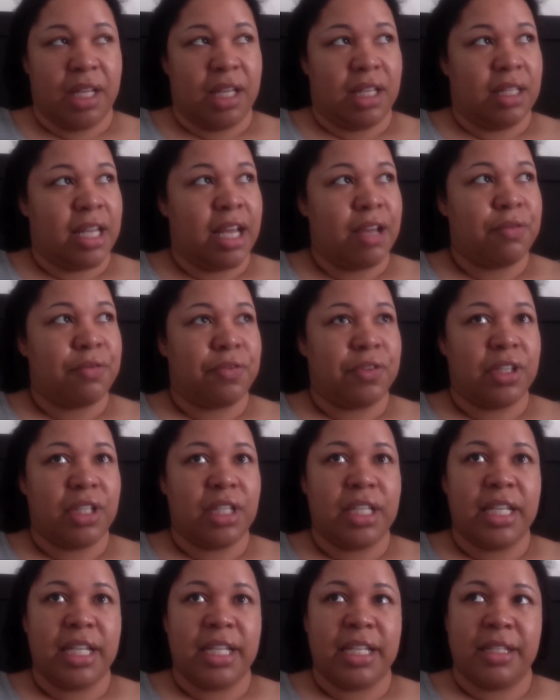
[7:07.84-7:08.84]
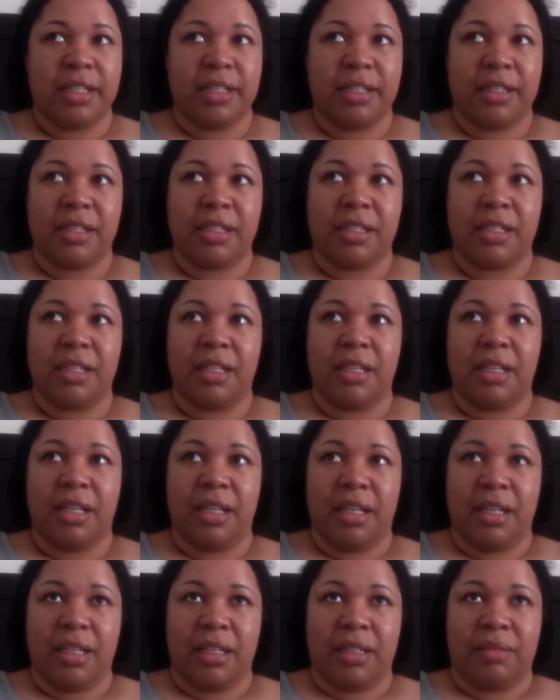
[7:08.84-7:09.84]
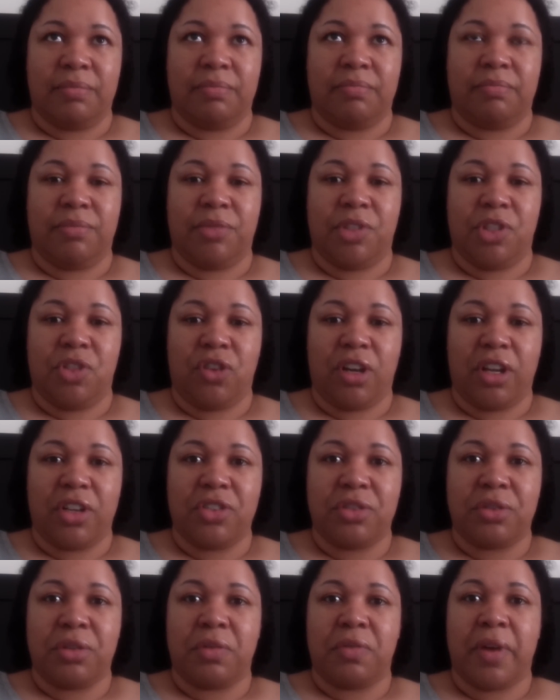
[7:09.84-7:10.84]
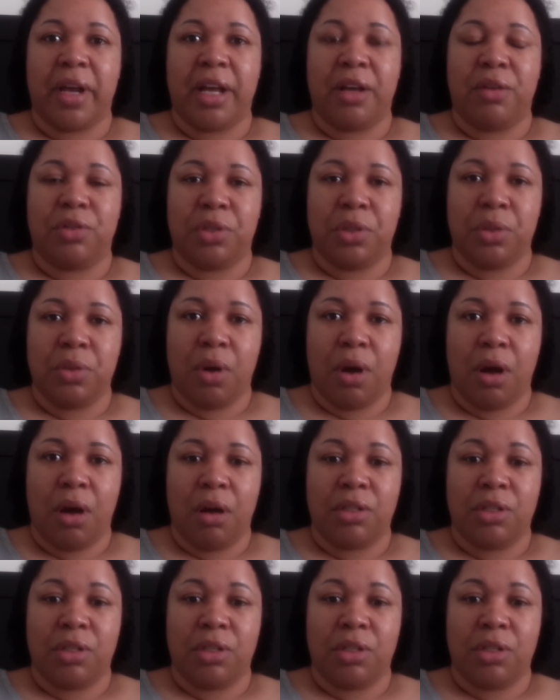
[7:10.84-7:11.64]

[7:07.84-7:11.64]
Life really is structured around two